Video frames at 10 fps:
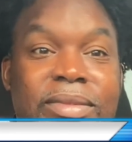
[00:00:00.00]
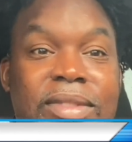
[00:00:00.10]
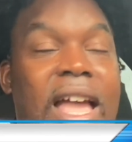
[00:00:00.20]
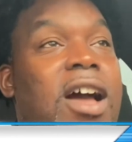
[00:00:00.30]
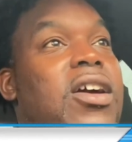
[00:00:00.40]

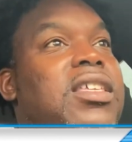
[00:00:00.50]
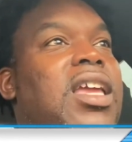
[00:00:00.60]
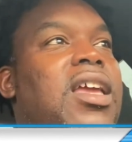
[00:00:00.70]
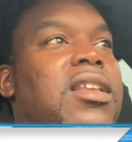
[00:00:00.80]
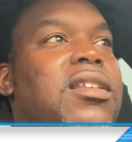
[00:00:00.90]
Now,
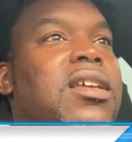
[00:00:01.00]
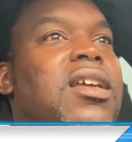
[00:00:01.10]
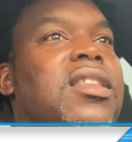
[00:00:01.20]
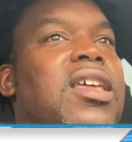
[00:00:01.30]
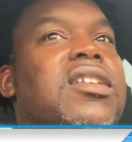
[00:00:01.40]
again,
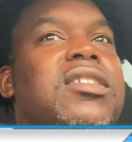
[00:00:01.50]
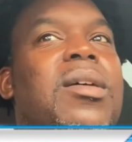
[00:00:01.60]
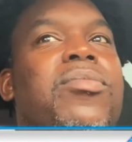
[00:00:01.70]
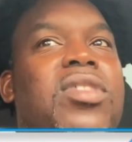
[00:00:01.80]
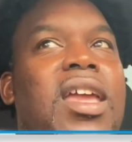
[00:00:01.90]
there's
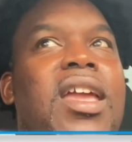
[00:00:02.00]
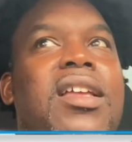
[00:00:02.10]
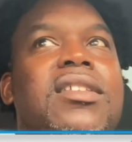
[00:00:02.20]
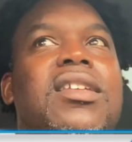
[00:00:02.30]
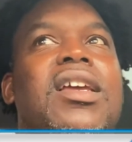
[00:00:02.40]
some
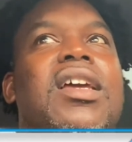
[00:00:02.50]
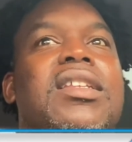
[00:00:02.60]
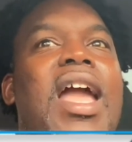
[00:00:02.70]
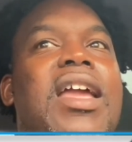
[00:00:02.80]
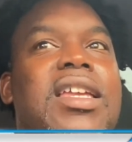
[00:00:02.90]
things
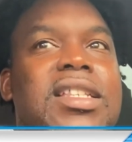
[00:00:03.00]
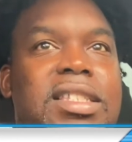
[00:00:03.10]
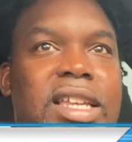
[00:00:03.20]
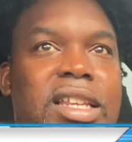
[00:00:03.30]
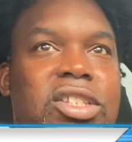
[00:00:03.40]
that he can
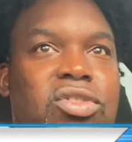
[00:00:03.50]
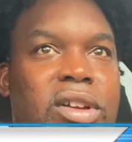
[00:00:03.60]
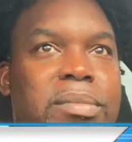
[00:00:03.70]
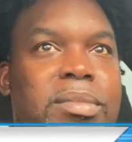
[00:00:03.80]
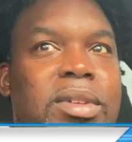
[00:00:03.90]
say to
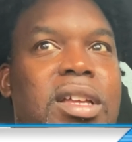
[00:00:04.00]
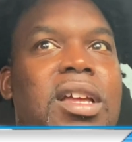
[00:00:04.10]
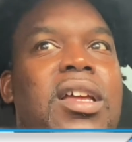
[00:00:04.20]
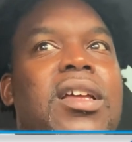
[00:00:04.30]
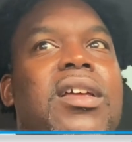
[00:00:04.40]
Trump,
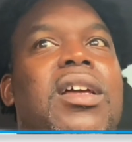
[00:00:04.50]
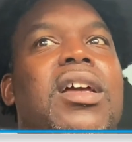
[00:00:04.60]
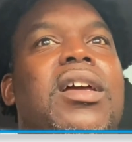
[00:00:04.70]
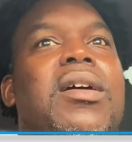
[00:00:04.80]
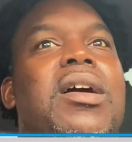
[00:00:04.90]

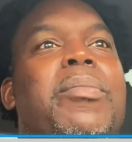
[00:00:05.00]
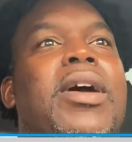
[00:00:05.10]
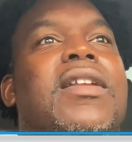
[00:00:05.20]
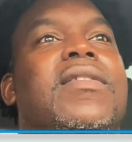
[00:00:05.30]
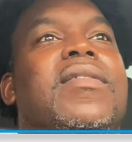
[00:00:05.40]

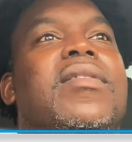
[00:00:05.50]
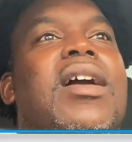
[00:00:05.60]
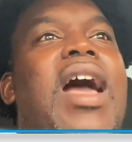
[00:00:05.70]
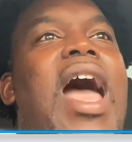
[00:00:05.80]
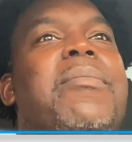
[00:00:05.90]
but
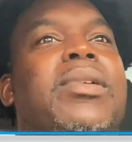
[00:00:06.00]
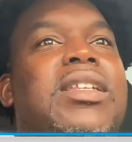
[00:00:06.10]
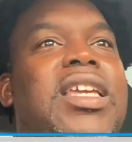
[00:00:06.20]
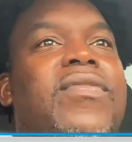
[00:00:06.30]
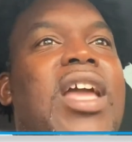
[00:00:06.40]
I
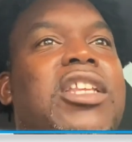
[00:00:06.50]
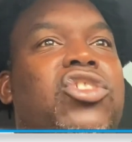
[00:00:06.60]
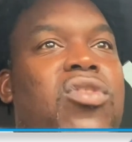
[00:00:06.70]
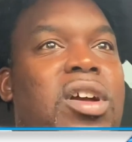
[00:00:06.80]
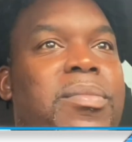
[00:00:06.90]
believe that
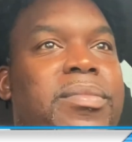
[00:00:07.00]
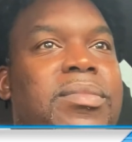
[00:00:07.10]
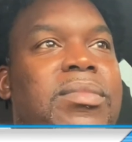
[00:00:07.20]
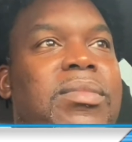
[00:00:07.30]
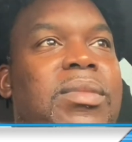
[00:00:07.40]
Trump
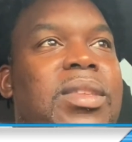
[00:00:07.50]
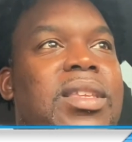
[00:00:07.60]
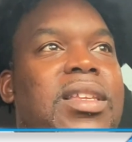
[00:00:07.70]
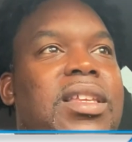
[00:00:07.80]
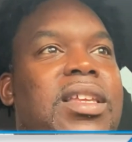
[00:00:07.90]

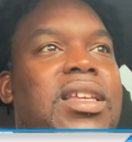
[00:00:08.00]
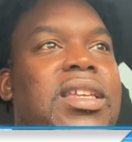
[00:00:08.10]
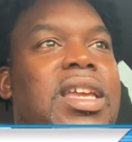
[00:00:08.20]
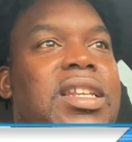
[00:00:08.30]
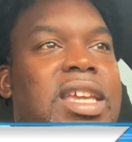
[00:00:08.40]

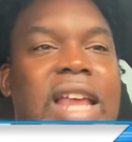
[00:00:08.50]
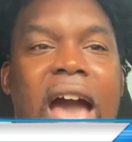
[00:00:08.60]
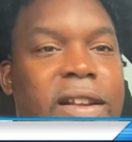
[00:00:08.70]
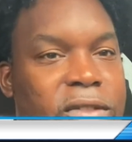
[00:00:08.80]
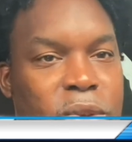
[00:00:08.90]
can get
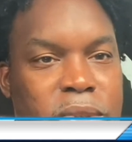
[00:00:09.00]
out of those